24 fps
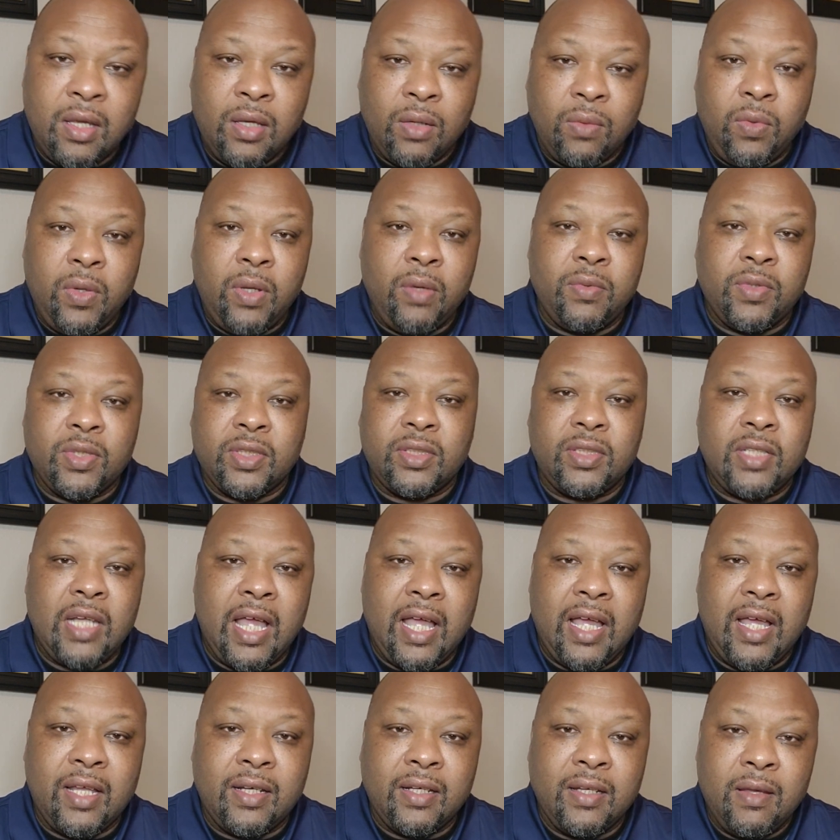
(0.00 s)
We was
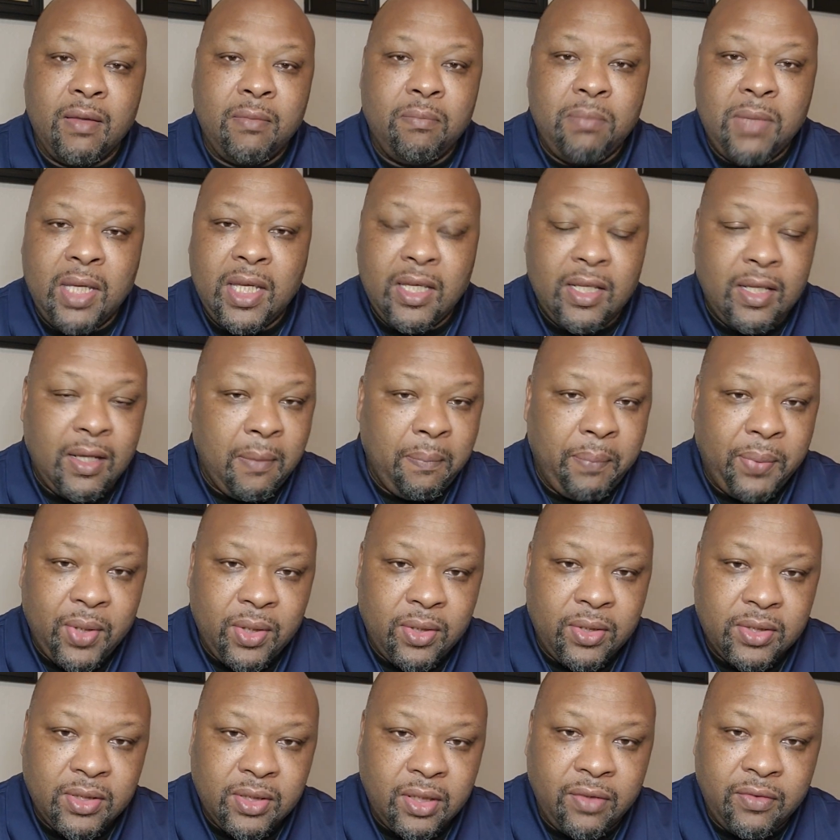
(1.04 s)
not meant and put
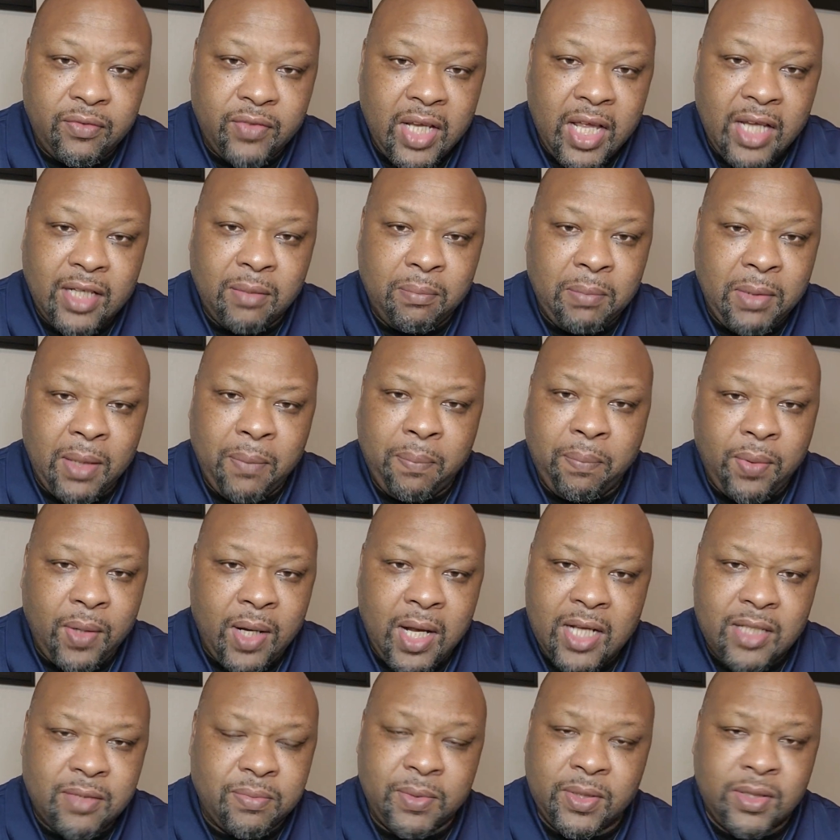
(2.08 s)
on this earth not to be
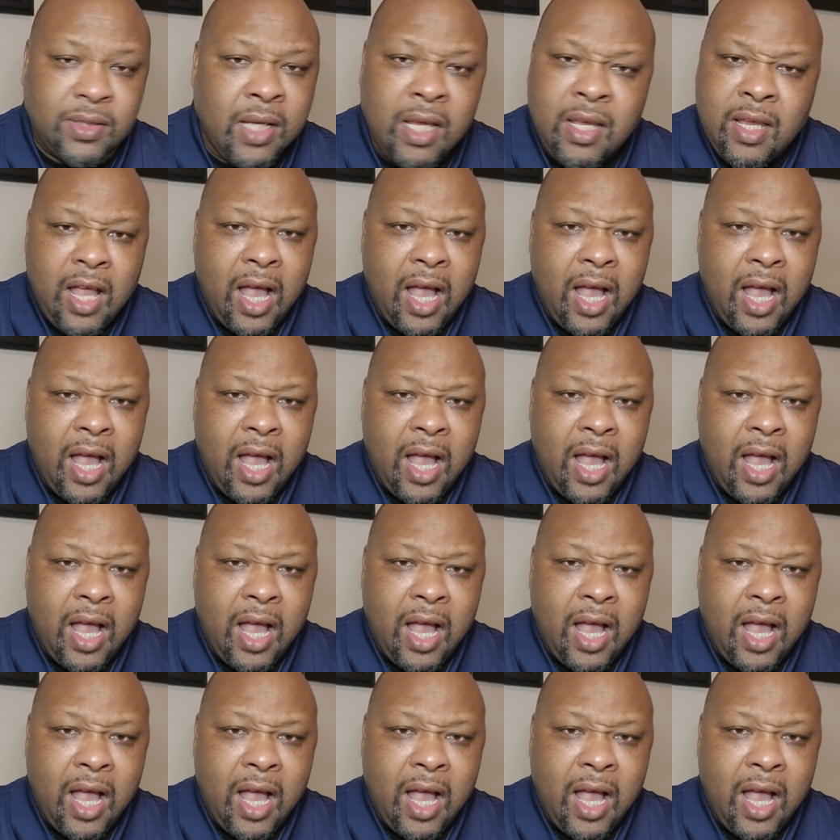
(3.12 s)
prosperous.